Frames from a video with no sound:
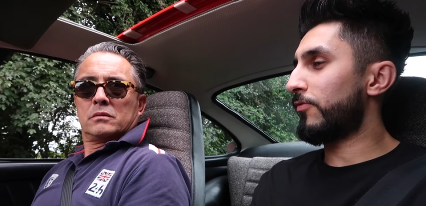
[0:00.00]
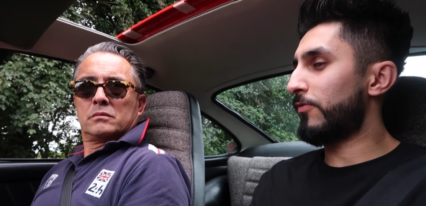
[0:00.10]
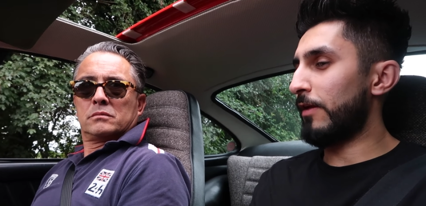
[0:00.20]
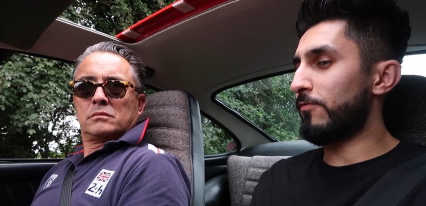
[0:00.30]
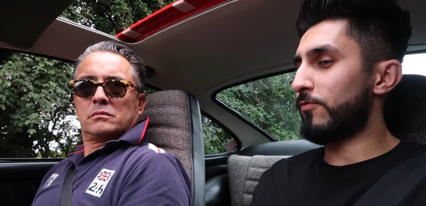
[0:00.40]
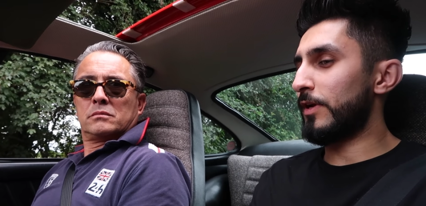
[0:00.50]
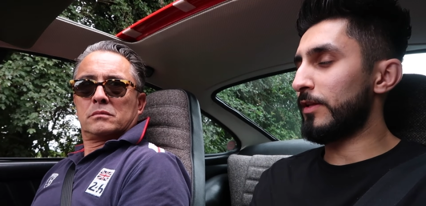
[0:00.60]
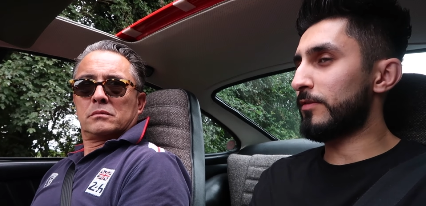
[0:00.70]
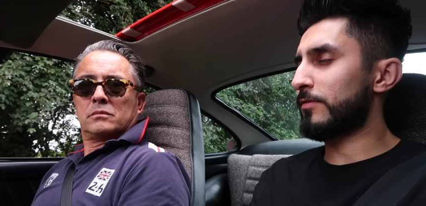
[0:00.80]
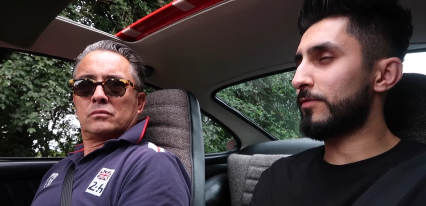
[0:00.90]

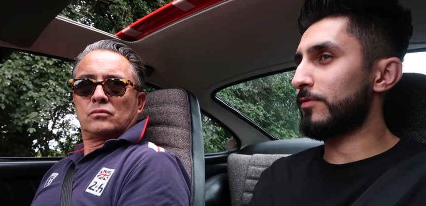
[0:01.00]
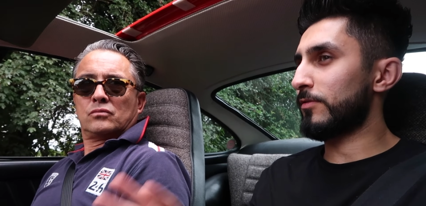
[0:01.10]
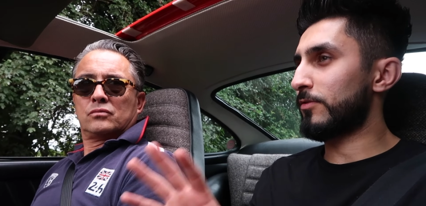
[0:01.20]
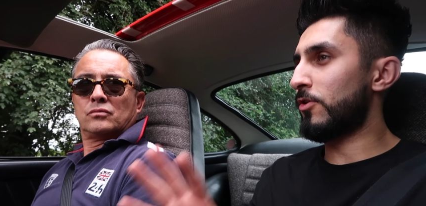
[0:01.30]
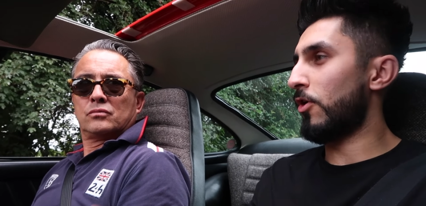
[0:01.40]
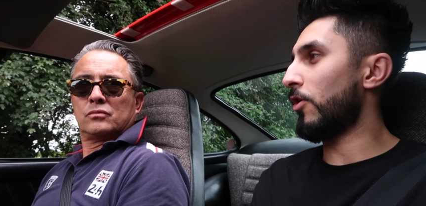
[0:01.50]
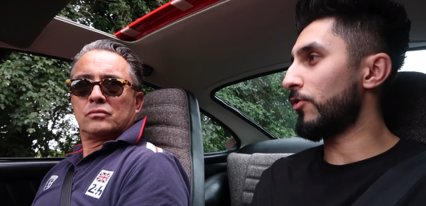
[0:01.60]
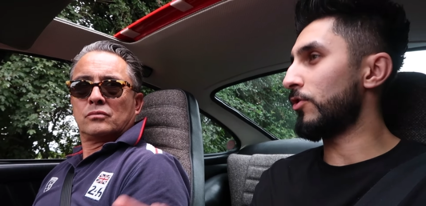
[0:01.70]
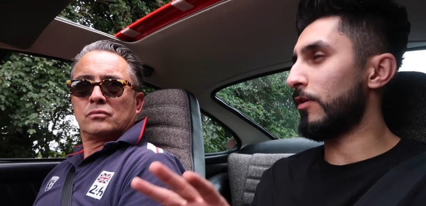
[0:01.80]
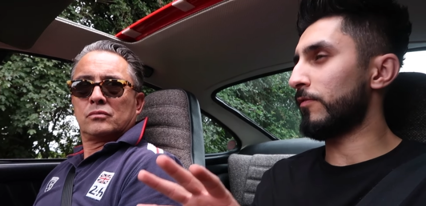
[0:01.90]
Speaker 1: favourite car
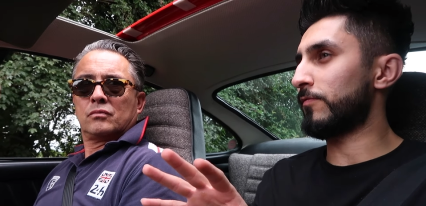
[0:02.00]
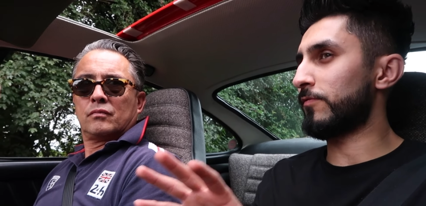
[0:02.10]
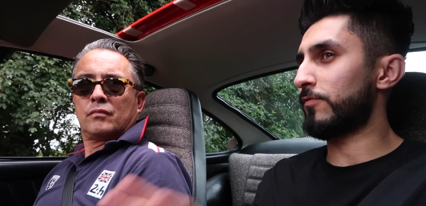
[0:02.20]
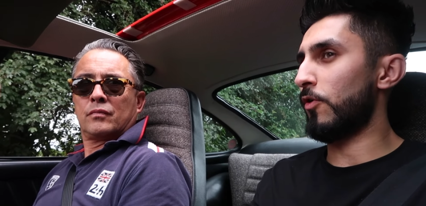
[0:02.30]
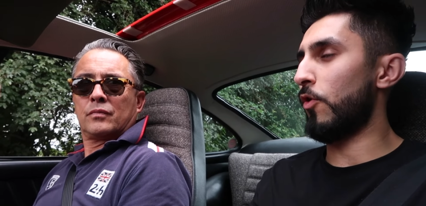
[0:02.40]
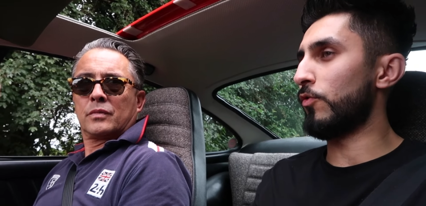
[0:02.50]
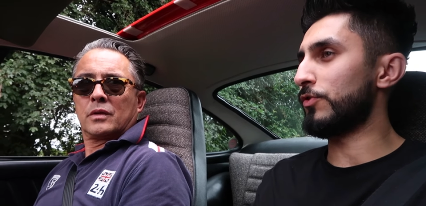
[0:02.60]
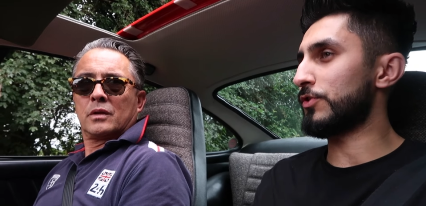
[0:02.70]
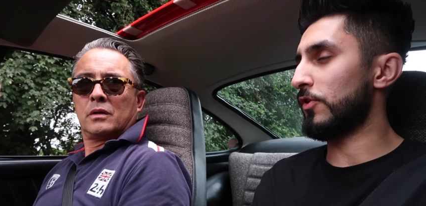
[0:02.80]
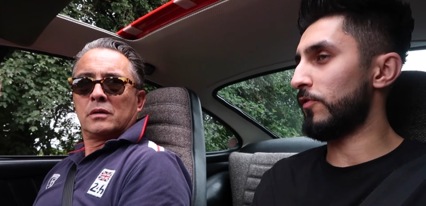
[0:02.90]
you have
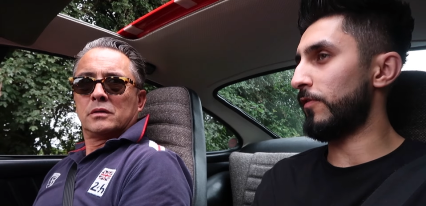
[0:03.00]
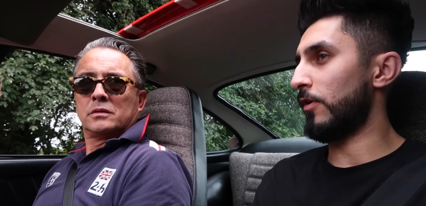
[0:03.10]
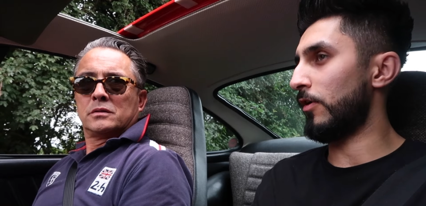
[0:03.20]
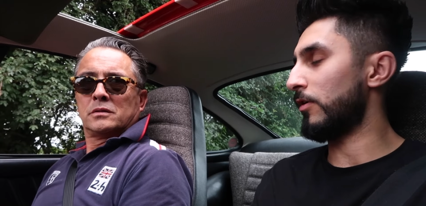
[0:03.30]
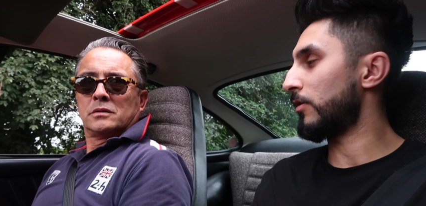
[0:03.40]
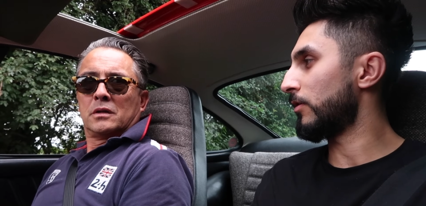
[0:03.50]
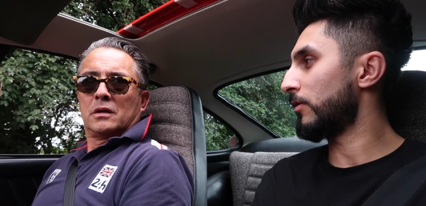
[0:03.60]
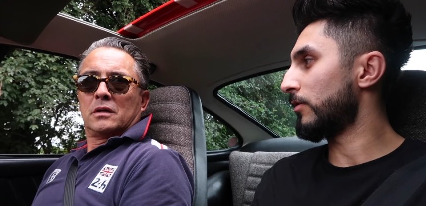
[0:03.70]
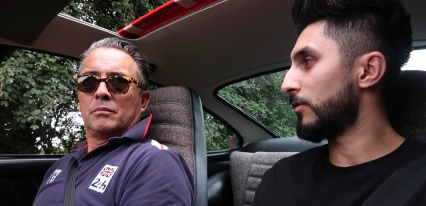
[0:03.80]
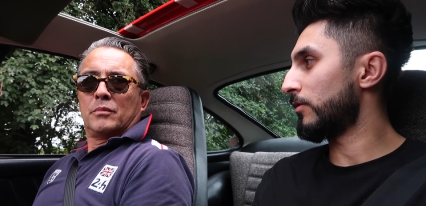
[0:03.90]
owned so far?
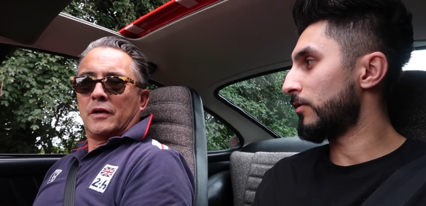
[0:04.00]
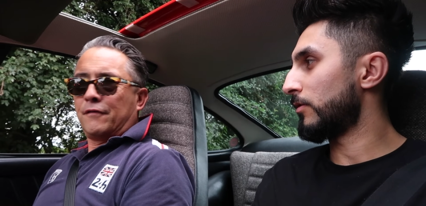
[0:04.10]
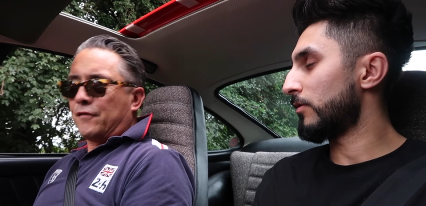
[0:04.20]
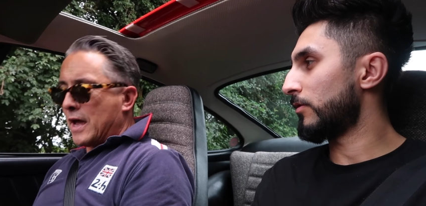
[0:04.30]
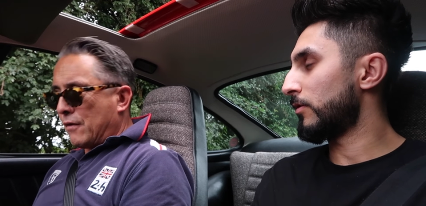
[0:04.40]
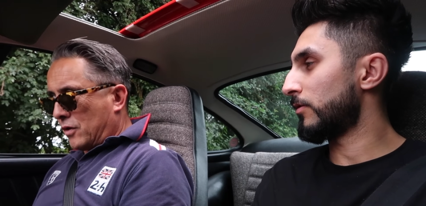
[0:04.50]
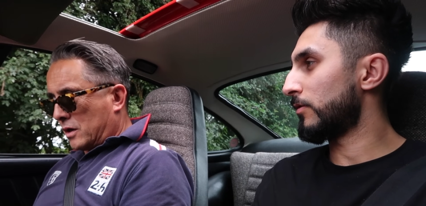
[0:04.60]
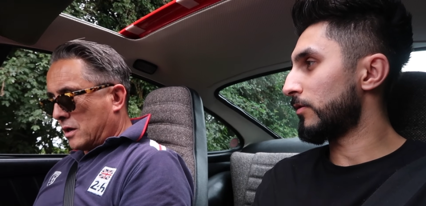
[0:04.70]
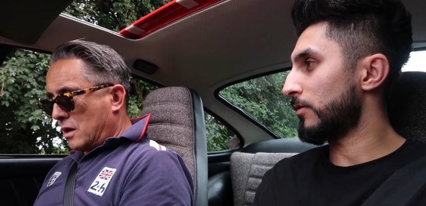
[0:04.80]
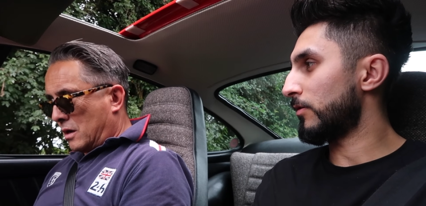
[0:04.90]
Speaker 2: My
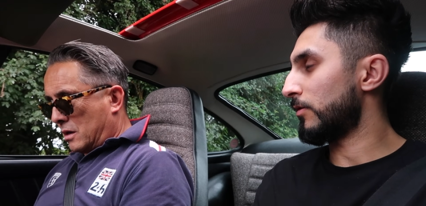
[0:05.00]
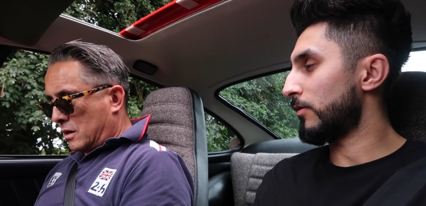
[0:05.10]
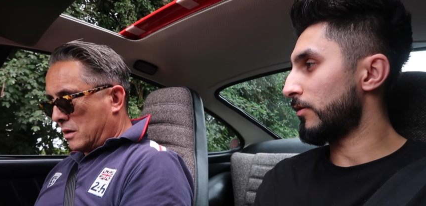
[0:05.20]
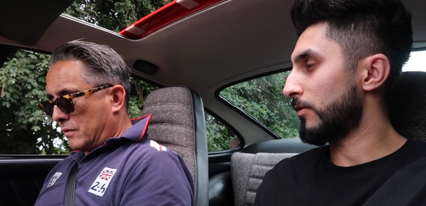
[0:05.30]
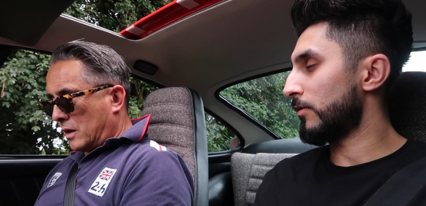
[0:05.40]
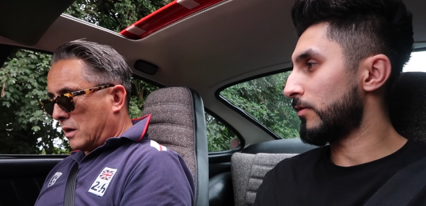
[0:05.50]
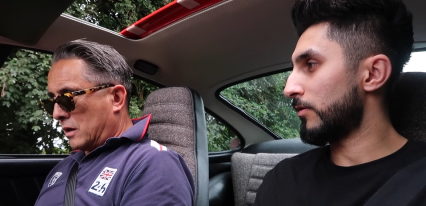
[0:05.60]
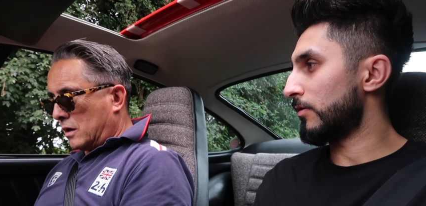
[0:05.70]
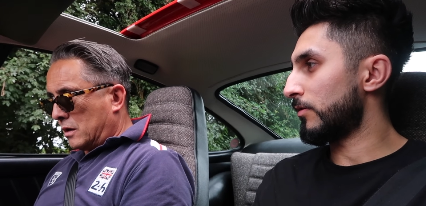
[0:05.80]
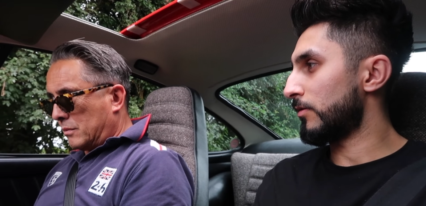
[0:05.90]
favourite car,
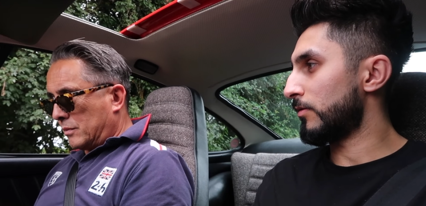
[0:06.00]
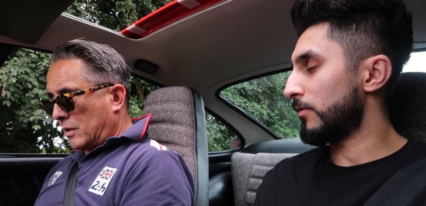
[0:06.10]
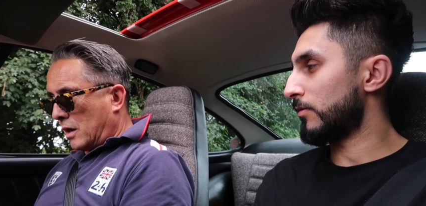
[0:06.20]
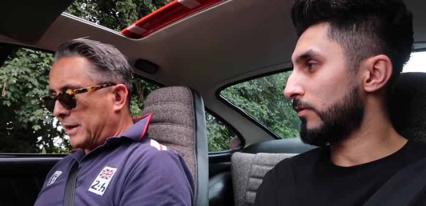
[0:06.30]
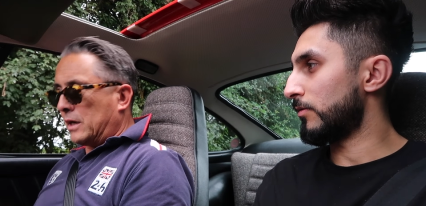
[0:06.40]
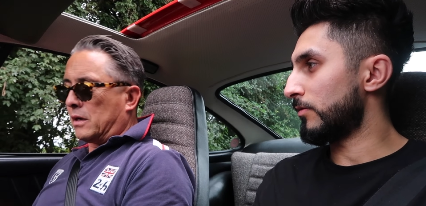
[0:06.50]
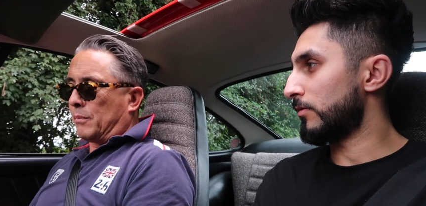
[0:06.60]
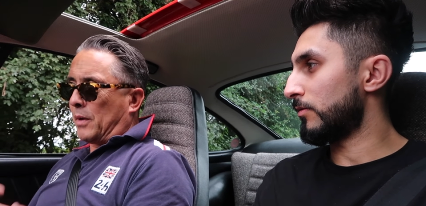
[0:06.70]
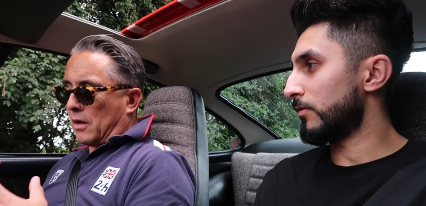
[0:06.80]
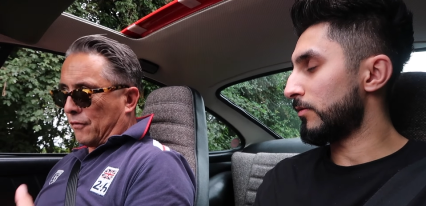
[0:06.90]
um, I mean,
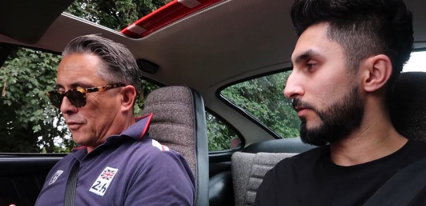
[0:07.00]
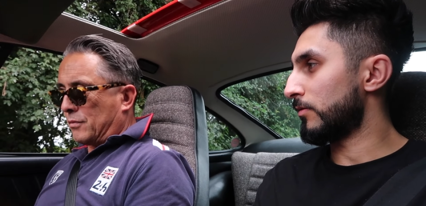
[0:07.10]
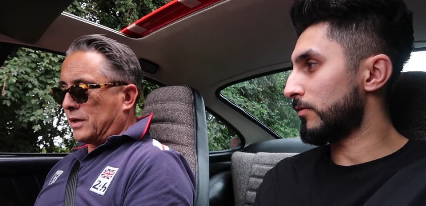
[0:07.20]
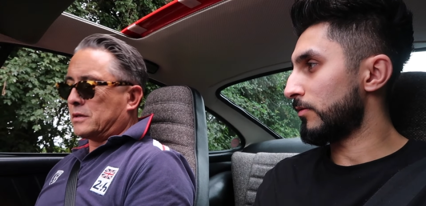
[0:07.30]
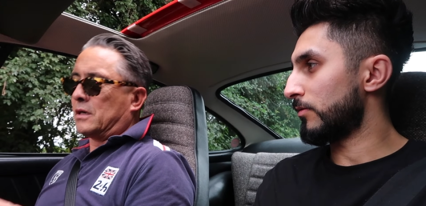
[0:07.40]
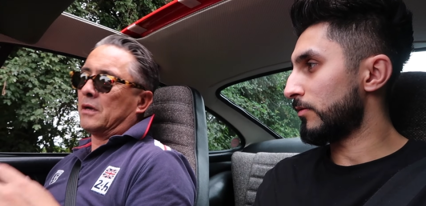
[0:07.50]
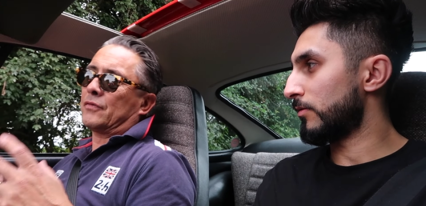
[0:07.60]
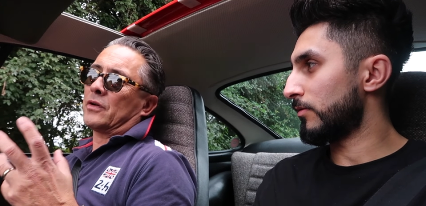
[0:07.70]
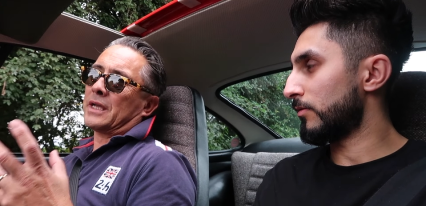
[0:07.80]
apart from things like I've got